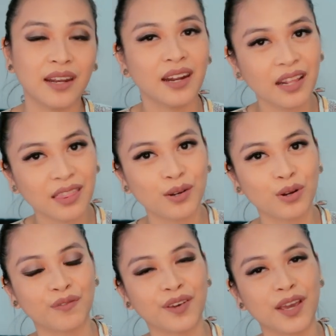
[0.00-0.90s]
and hit the
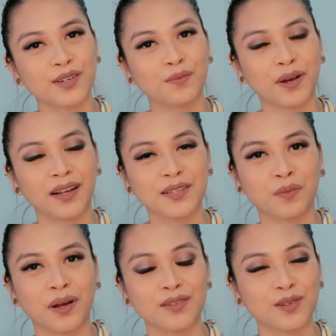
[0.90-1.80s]
notification bell as
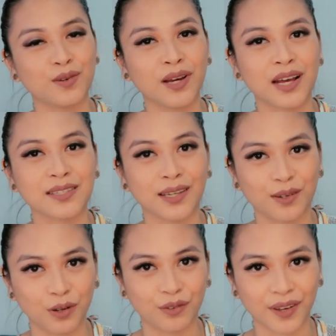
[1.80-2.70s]
well so you guys get
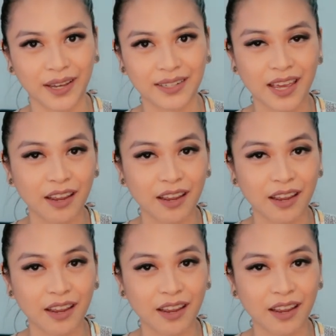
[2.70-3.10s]
notified